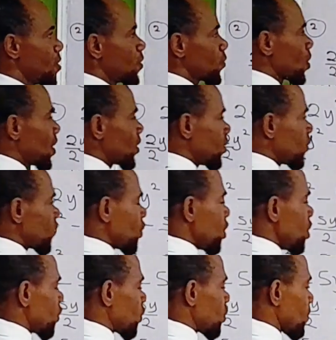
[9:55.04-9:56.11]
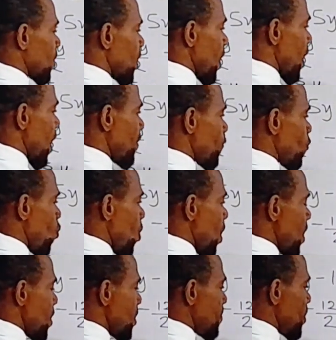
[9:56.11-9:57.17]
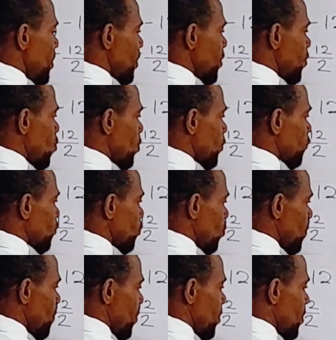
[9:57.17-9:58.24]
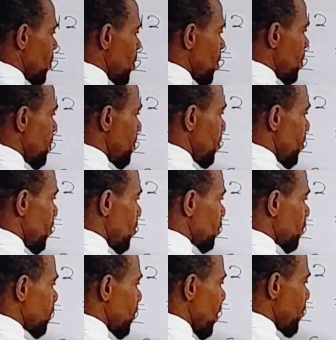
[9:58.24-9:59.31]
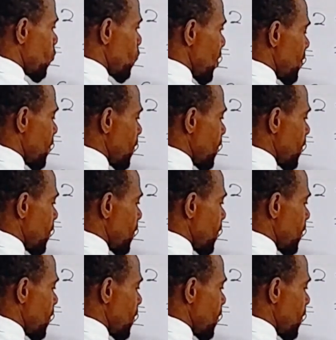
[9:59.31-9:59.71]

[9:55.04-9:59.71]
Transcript: So at this stage, I have y being equals to plus 5 over